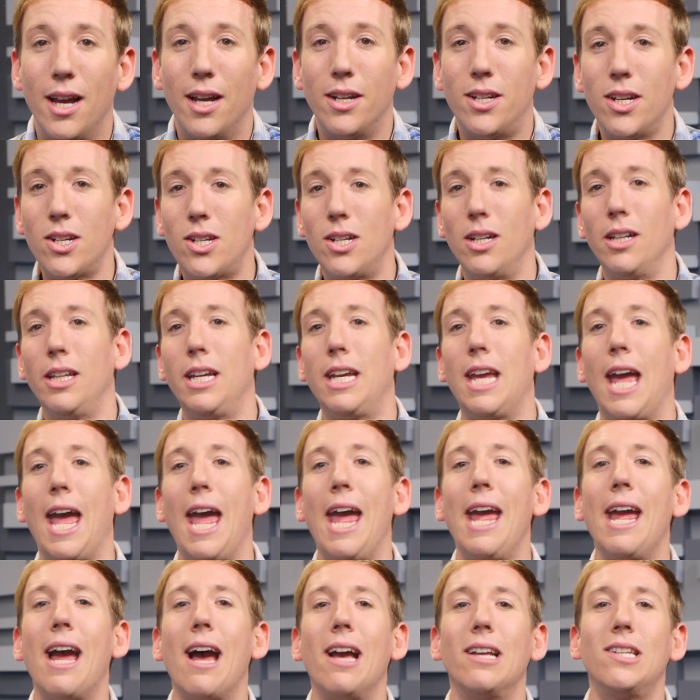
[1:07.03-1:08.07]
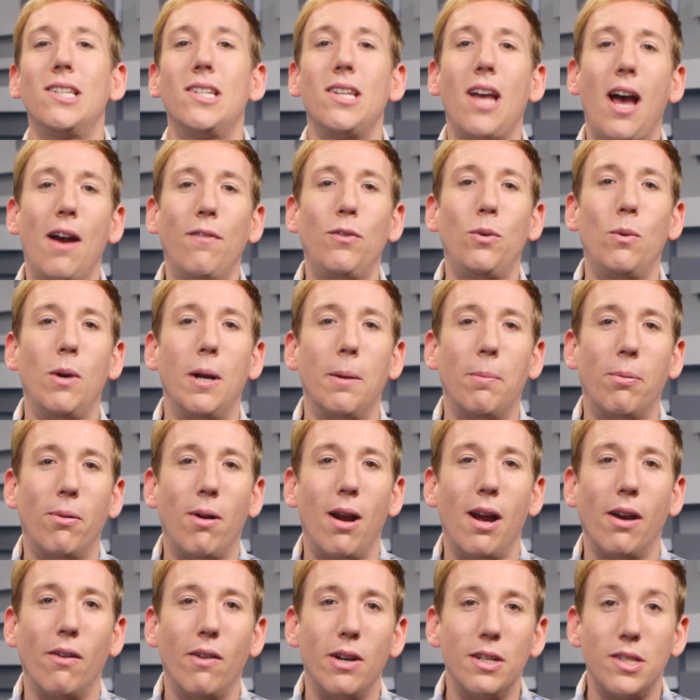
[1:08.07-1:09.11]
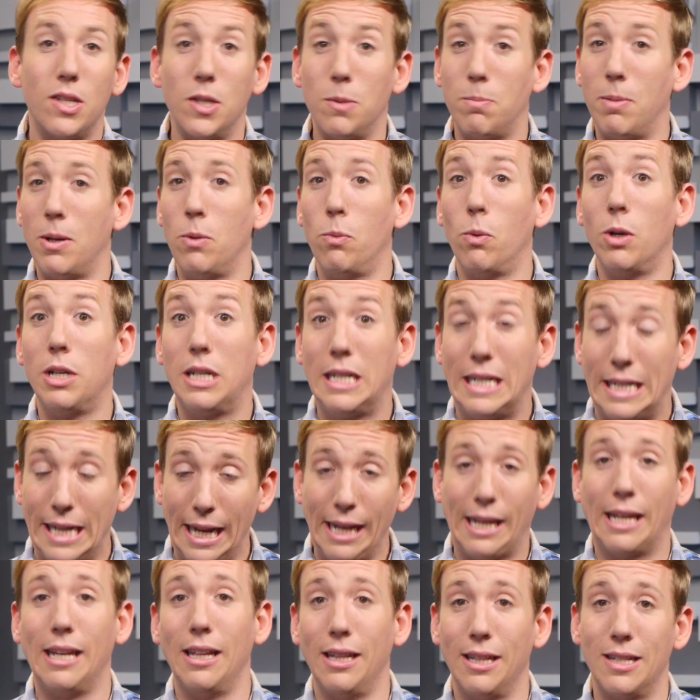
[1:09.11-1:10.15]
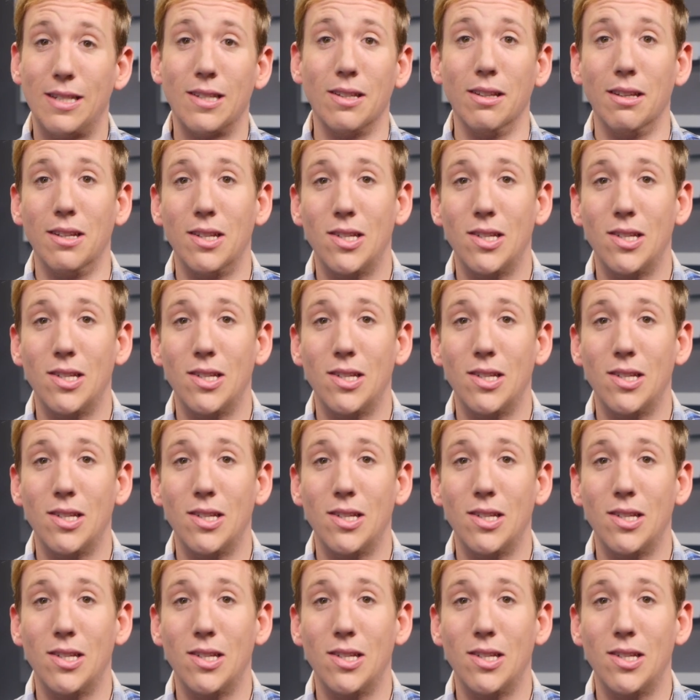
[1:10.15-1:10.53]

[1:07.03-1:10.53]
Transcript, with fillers: Additionally, AI software progress has been ridiculously